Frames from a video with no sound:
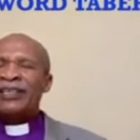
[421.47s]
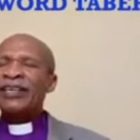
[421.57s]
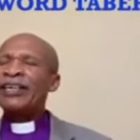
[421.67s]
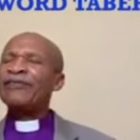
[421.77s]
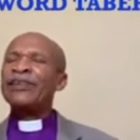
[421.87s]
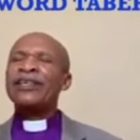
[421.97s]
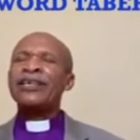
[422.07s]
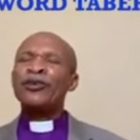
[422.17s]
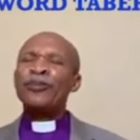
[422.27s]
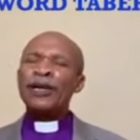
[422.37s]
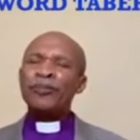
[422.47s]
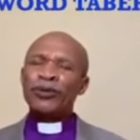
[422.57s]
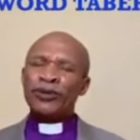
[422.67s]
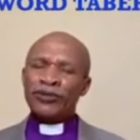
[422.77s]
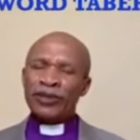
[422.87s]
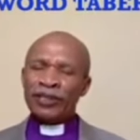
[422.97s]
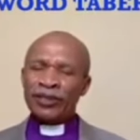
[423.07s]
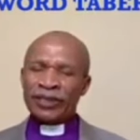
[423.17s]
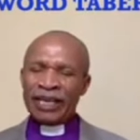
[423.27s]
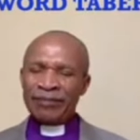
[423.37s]
everything you make beautiful in
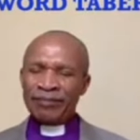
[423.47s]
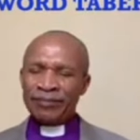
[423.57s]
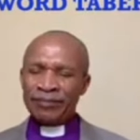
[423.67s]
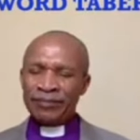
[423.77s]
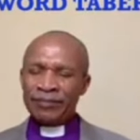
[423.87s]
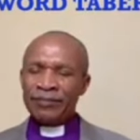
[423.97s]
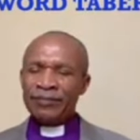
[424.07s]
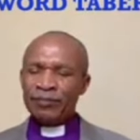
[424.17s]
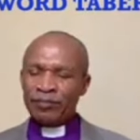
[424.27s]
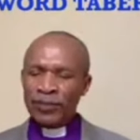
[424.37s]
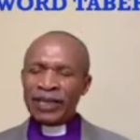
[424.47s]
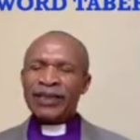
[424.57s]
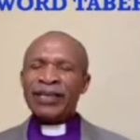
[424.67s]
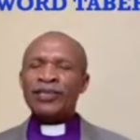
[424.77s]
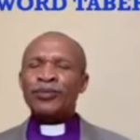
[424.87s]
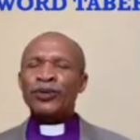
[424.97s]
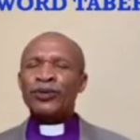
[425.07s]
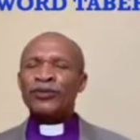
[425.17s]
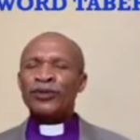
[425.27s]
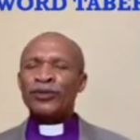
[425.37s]
your time. Make things
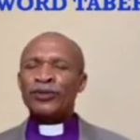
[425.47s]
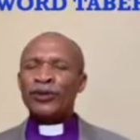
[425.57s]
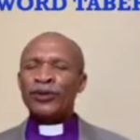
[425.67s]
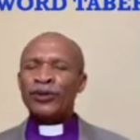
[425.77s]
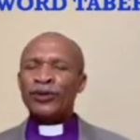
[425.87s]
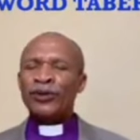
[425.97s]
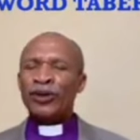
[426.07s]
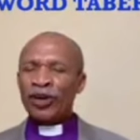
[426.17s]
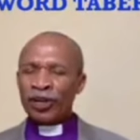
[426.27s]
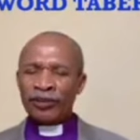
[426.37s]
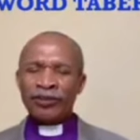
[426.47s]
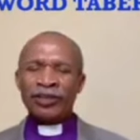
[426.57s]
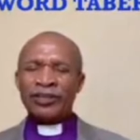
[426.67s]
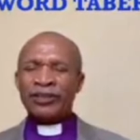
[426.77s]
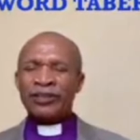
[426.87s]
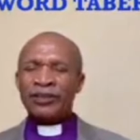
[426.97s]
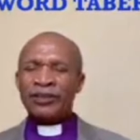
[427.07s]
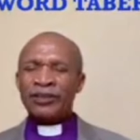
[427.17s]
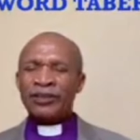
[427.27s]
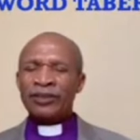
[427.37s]
beautiful for all of us,
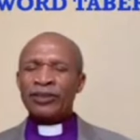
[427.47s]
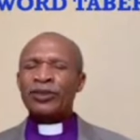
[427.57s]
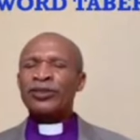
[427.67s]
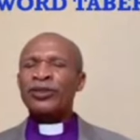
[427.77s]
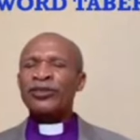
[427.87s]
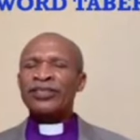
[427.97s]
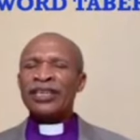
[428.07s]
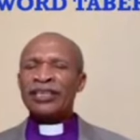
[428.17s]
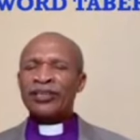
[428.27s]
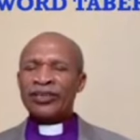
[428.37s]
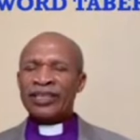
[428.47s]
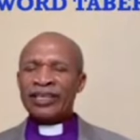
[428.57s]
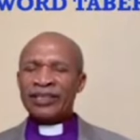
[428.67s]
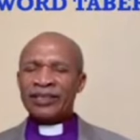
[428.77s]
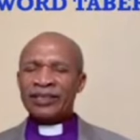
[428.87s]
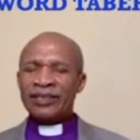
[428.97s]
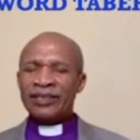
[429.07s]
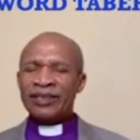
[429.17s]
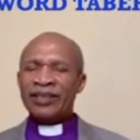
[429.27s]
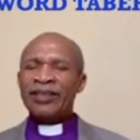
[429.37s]
your sons and daughters.
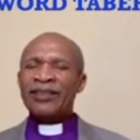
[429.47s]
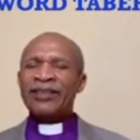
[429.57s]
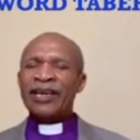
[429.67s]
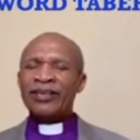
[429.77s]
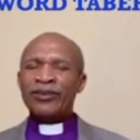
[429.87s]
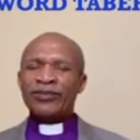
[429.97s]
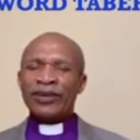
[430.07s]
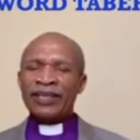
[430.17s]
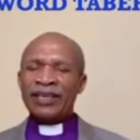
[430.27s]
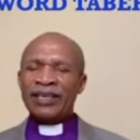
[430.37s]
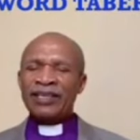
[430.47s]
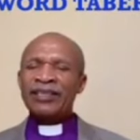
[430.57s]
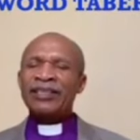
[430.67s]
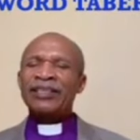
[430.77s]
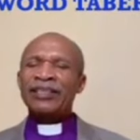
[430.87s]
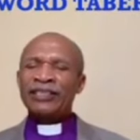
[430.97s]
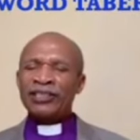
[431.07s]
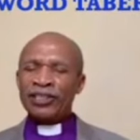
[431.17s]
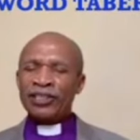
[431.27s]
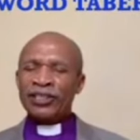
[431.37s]
Thank you, Father,
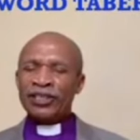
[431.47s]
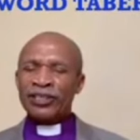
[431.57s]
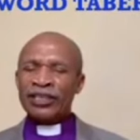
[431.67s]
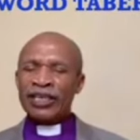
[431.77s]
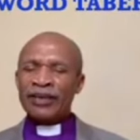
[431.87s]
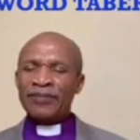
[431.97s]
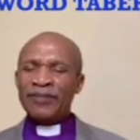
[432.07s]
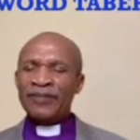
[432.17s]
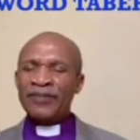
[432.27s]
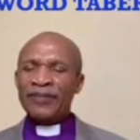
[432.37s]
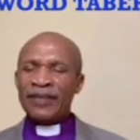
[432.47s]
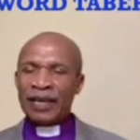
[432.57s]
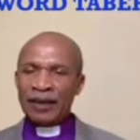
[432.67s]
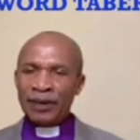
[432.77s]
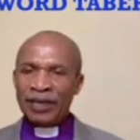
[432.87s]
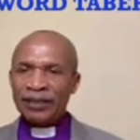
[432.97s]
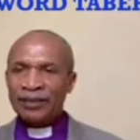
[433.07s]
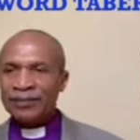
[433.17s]
in Jesus' name. Amen.